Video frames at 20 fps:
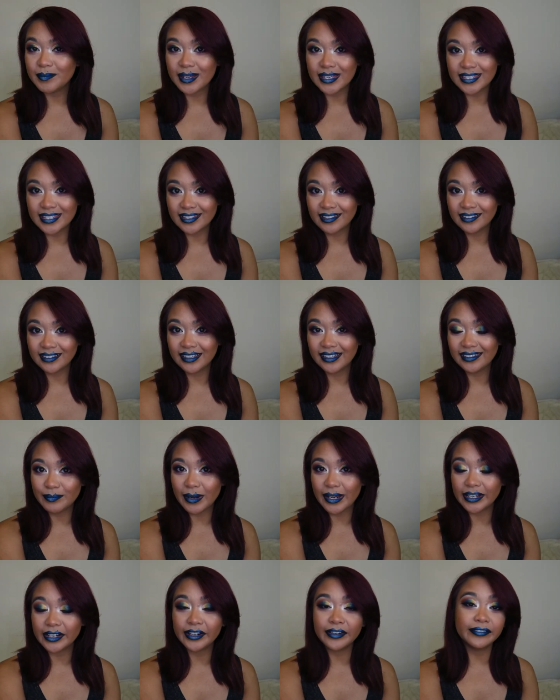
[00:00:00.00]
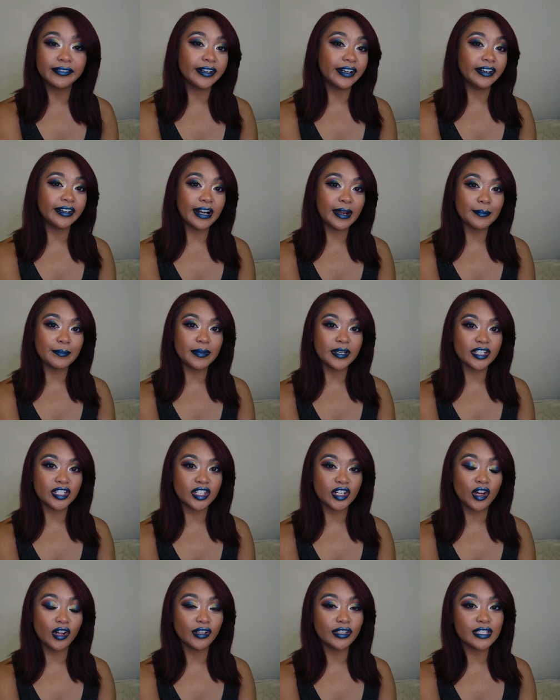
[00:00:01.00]
Basically, my career
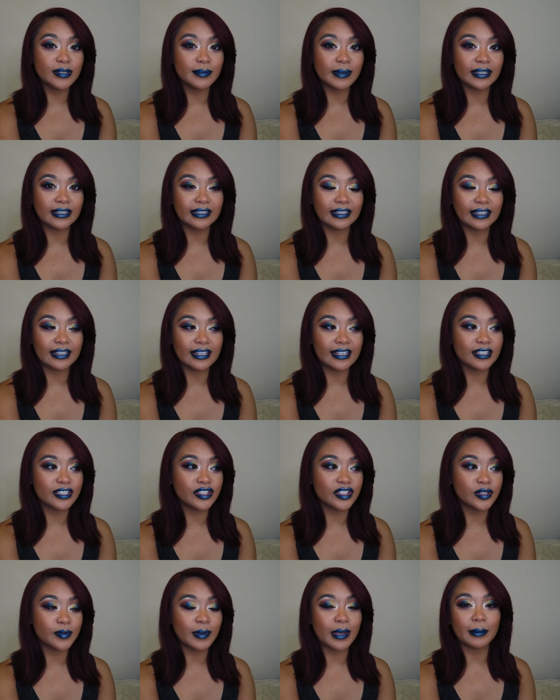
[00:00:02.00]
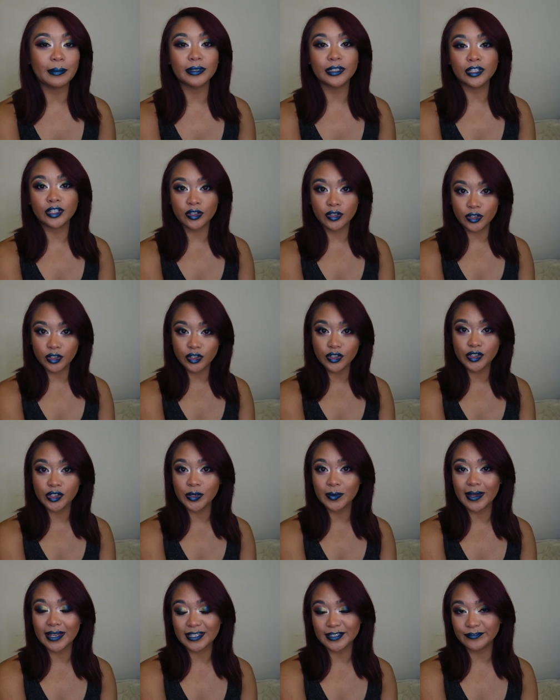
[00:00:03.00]
ambition ultimately is to be able to do
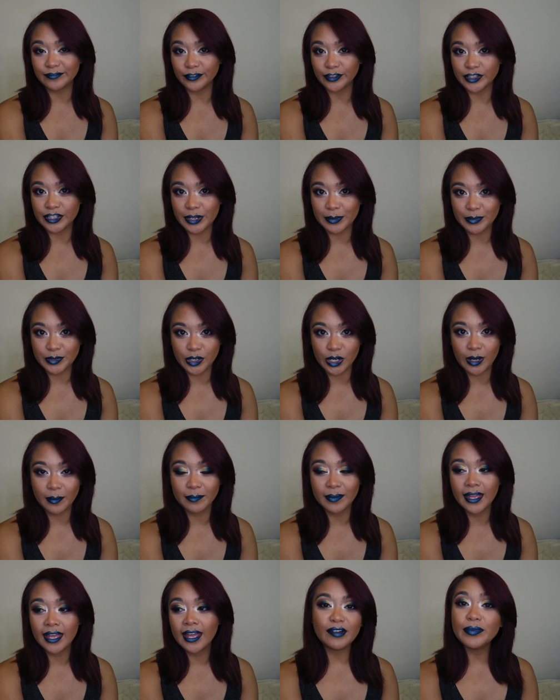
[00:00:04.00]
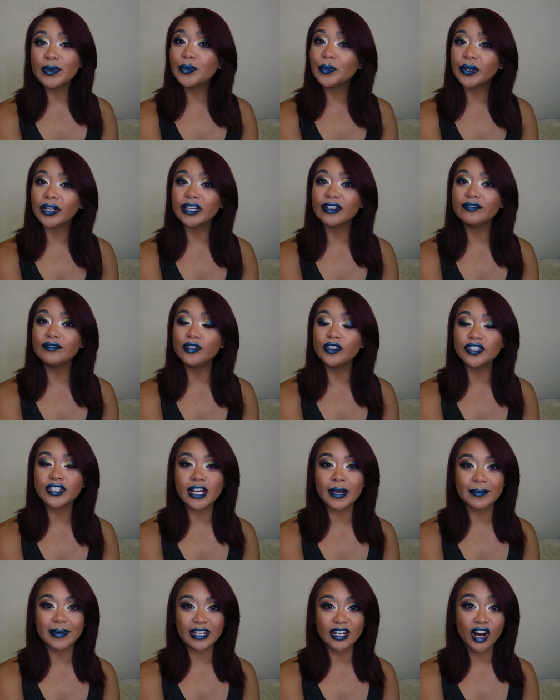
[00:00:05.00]
YouTube as a full-time job. I've been working
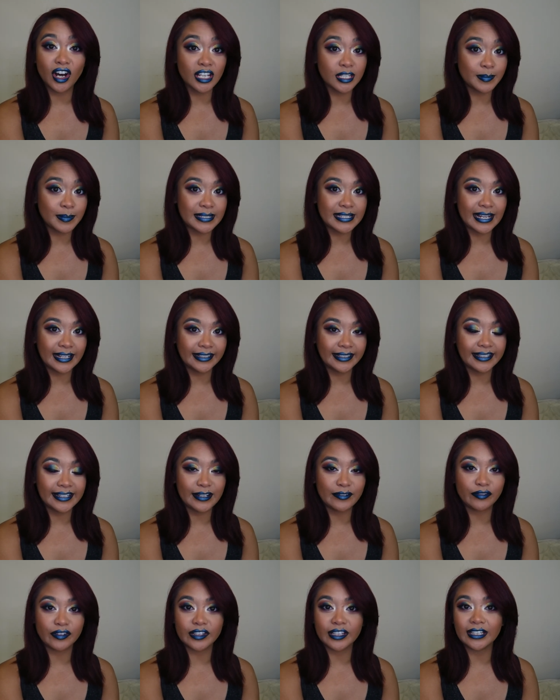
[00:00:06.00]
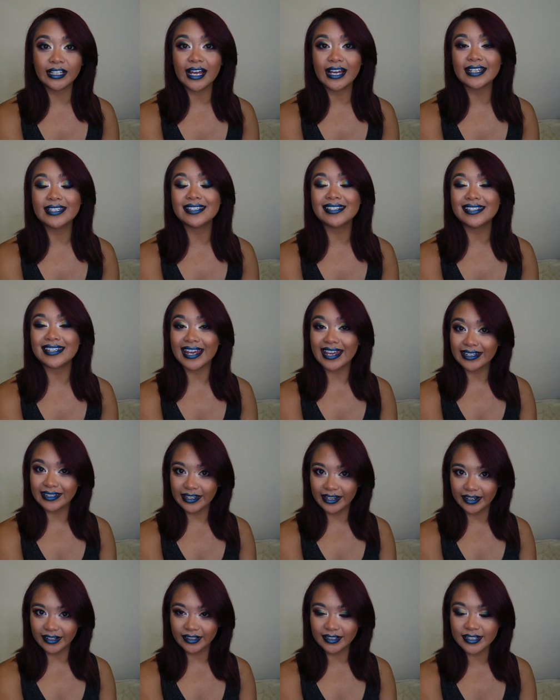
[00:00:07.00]
full-time in hospitality for the last
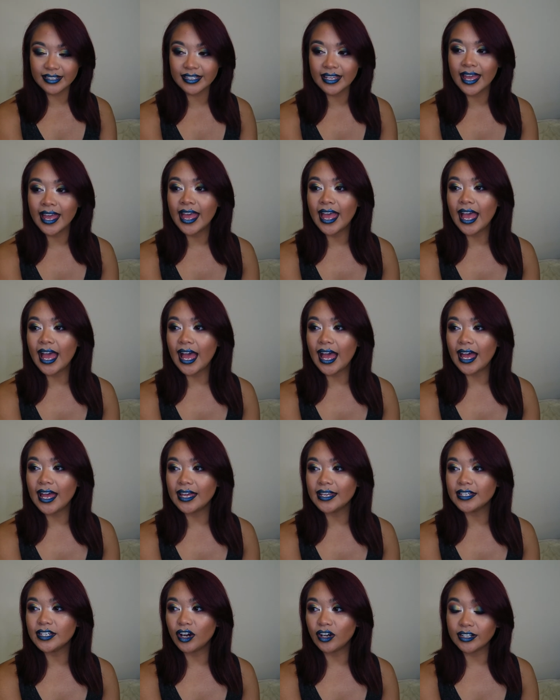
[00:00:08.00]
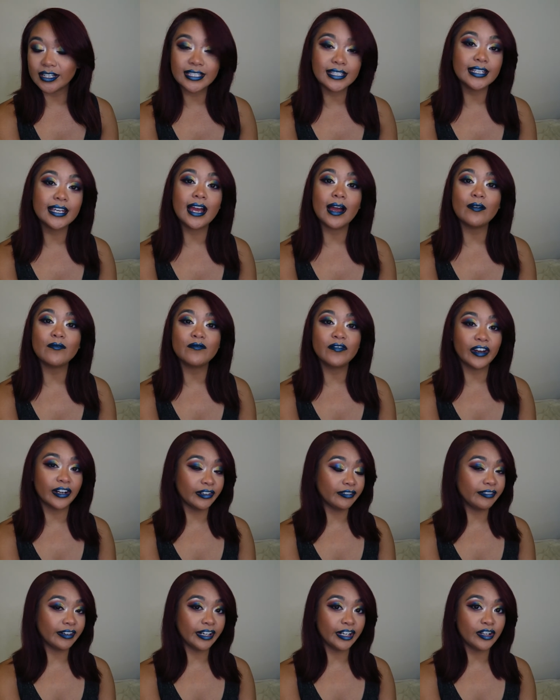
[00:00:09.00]
10 years, and honestly, I'm
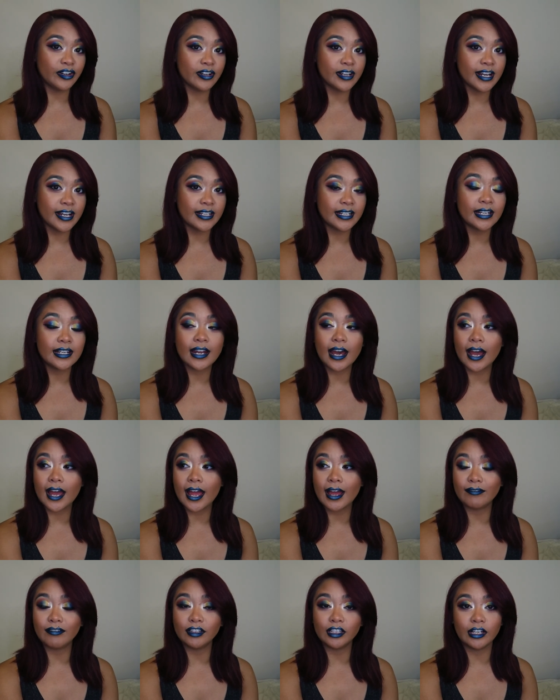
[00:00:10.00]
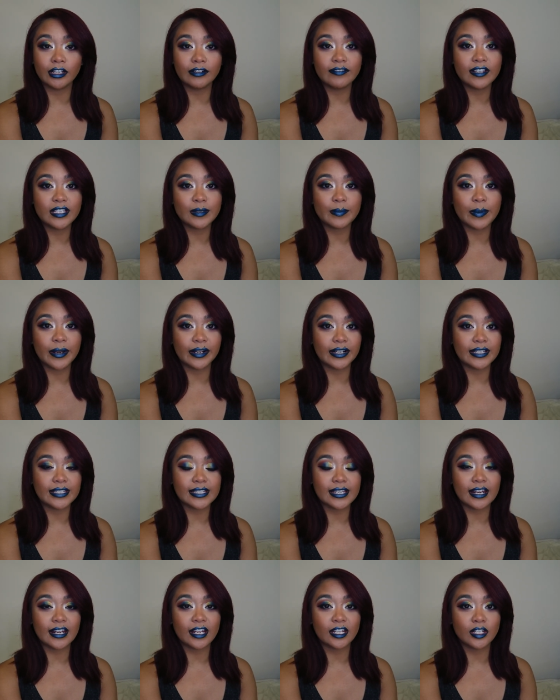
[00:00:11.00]
very, very good at it. I have a lot of experience
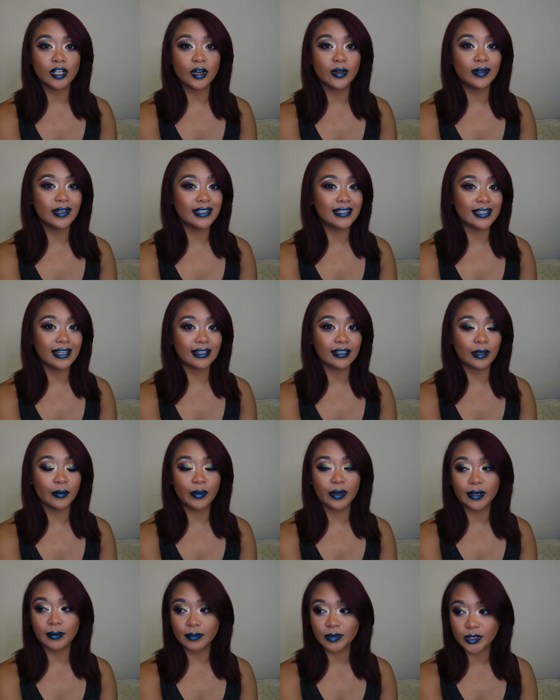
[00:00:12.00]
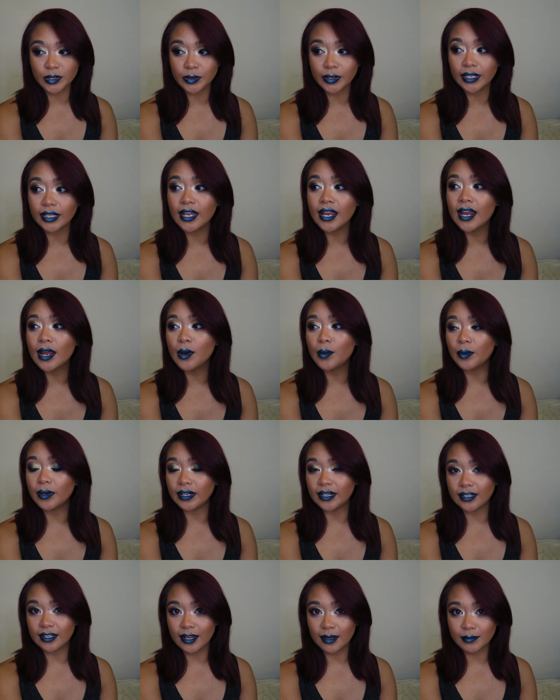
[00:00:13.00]
and I know exactly what I'm doing
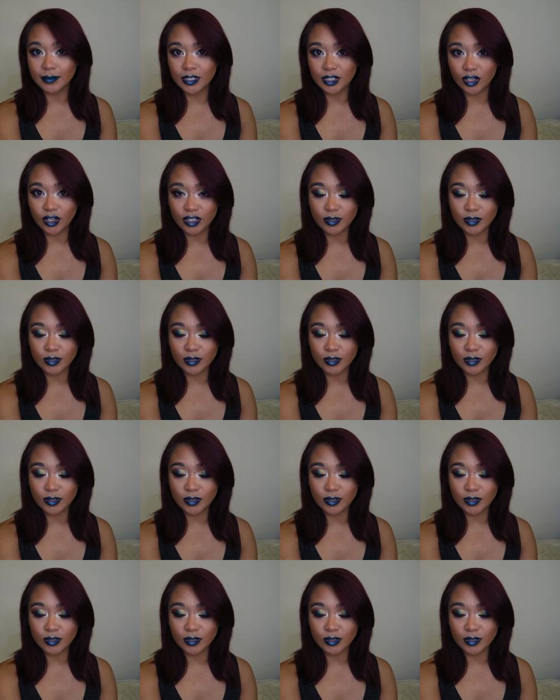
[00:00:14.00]
when it comes to